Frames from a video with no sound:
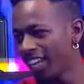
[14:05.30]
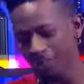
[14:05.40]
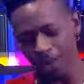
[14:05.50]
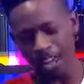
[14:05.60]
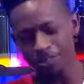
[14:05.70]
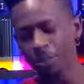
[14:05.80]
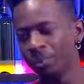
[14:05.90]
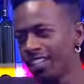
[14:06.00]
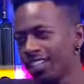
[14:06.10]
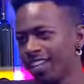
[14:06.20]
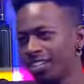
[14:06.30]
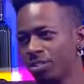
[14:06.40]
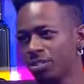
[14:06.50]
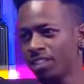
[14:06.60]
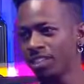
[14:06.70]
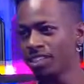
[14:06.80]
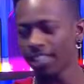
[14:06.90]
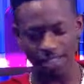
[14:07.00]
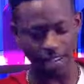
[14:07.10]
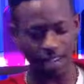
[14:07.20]
That's why I have so many tattoos.
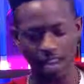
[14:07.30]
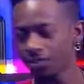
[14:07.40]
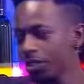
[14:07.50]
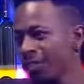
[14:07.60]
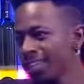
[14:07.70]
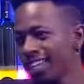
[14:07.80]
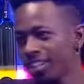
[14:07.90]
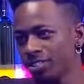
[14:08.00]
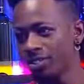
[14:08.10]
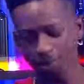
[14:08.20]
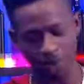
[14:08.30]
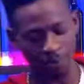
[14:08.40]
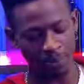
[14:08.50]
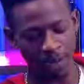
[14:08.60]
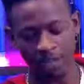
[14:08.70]
That's how I have so many tattoos around my body.